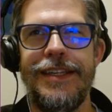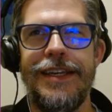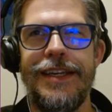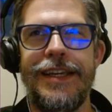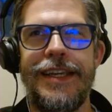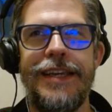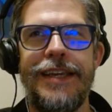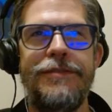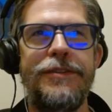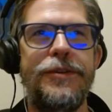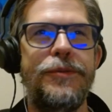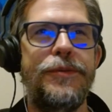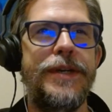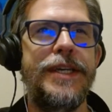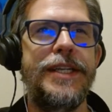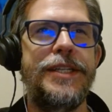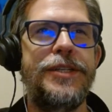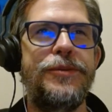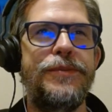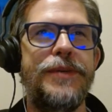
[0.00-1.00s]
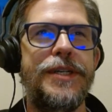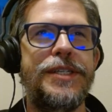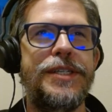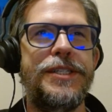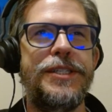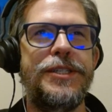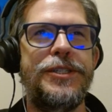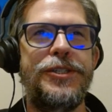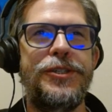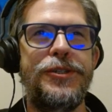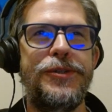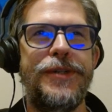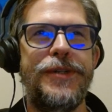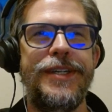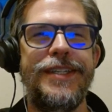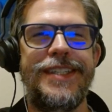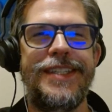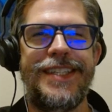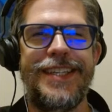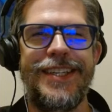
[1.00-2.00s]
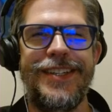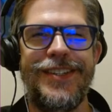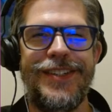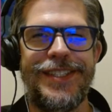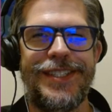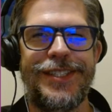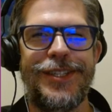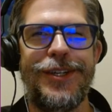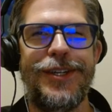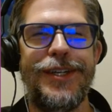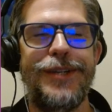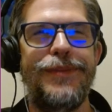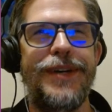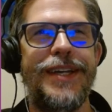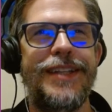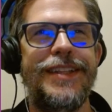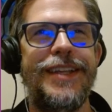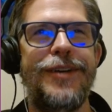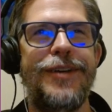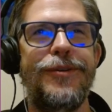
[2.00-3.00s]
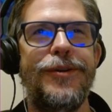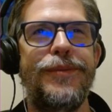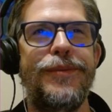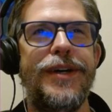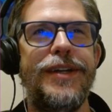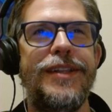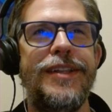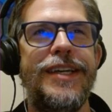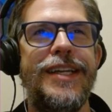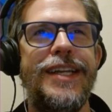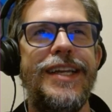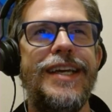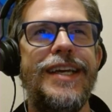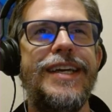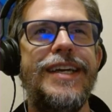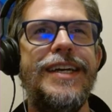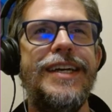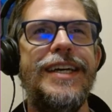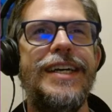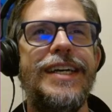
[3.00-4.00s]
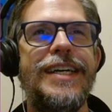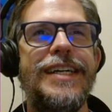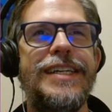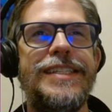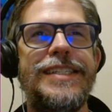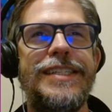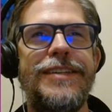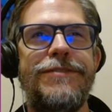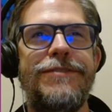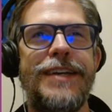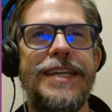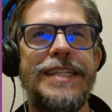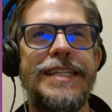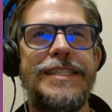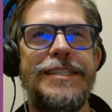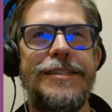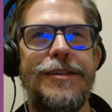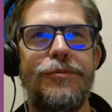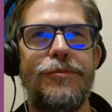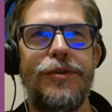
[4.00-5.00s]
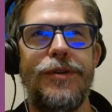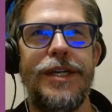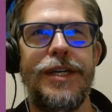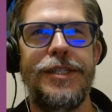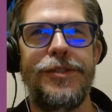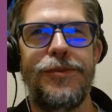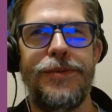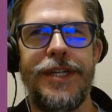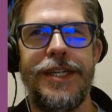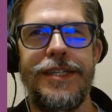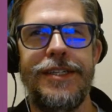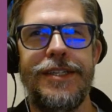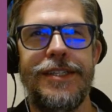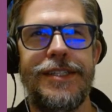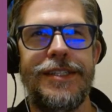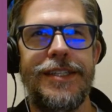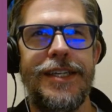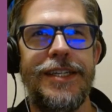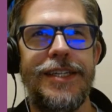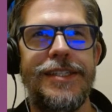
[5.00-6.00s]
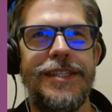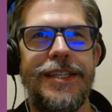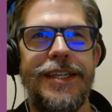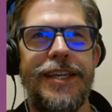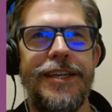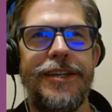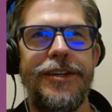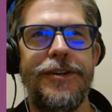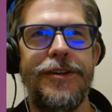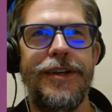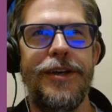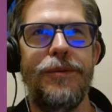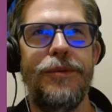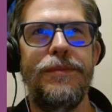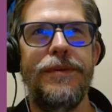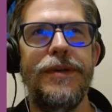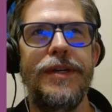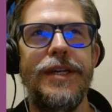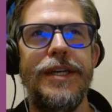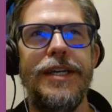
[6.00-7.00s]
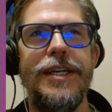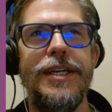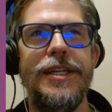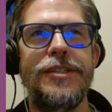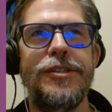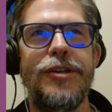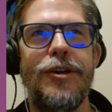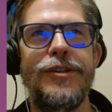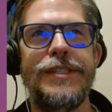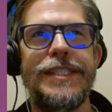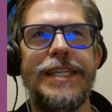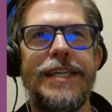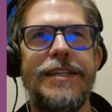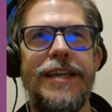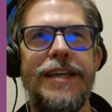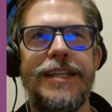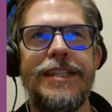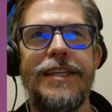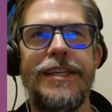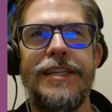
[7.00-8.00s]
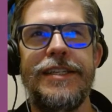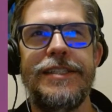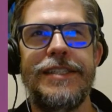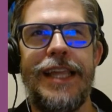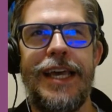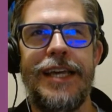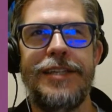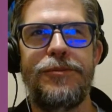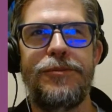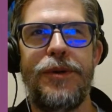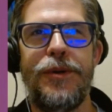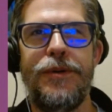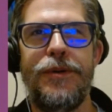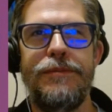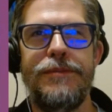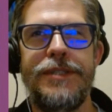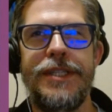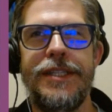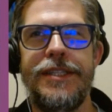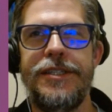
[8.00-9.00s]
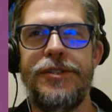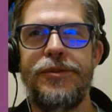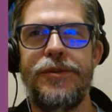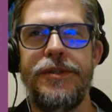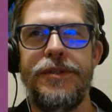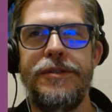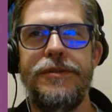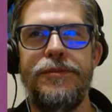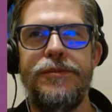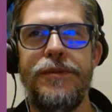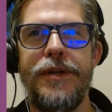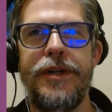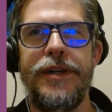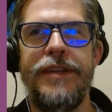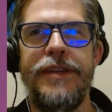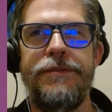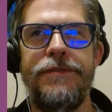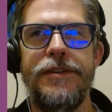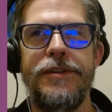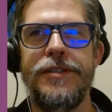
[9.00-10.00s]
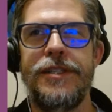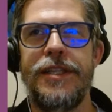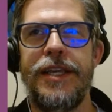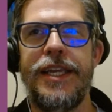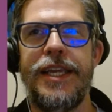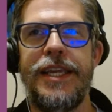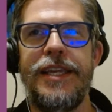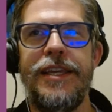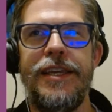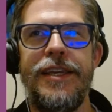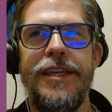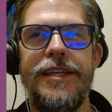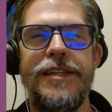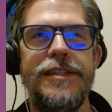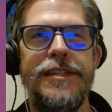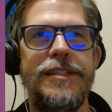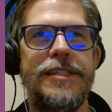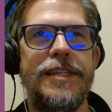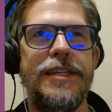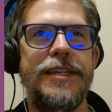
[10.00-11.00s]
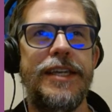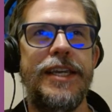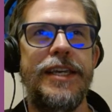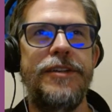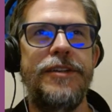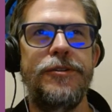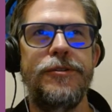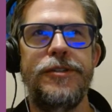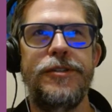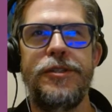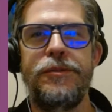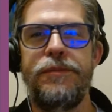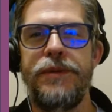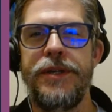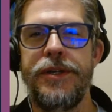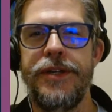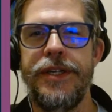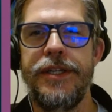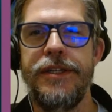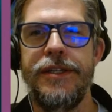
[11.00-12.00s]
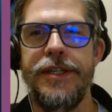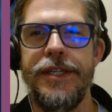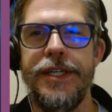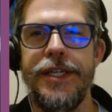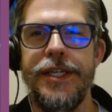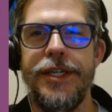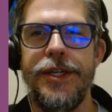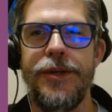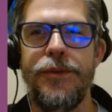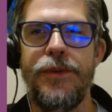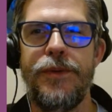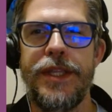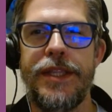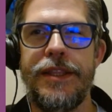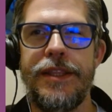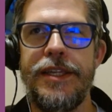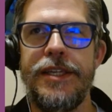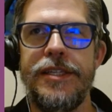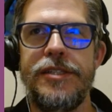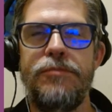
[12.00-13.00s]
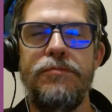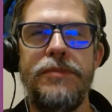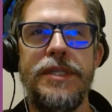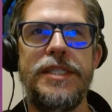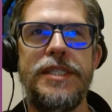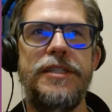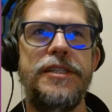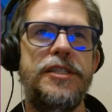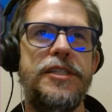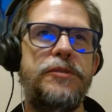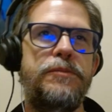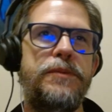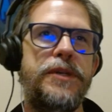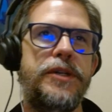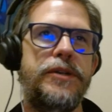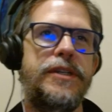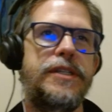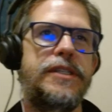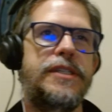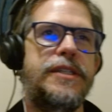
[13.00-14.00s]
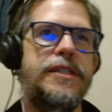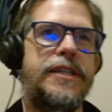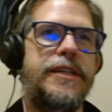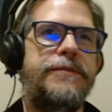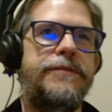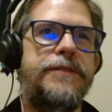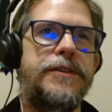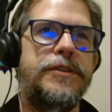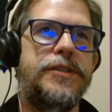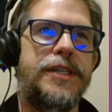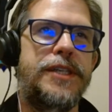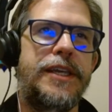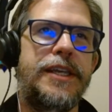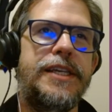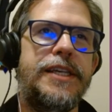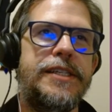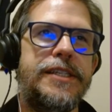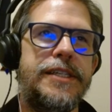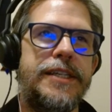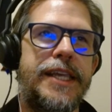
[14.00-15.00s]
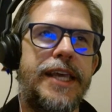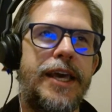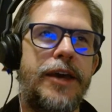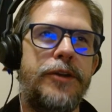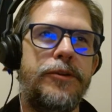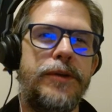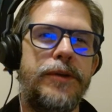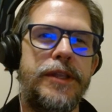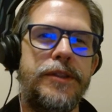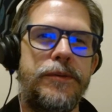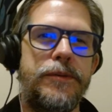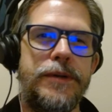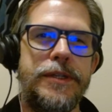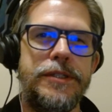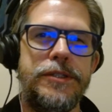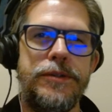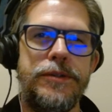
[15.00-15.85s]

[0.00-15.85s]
I gave you way too much to chew on, so sorry about that, Robot Lady. Let's see if I can summarize what I just said to get your help. So I was connecting his last poem to this one, where he feels like he is a kindred spirit with these mystic spirits that he feels like he's encountering, the ones who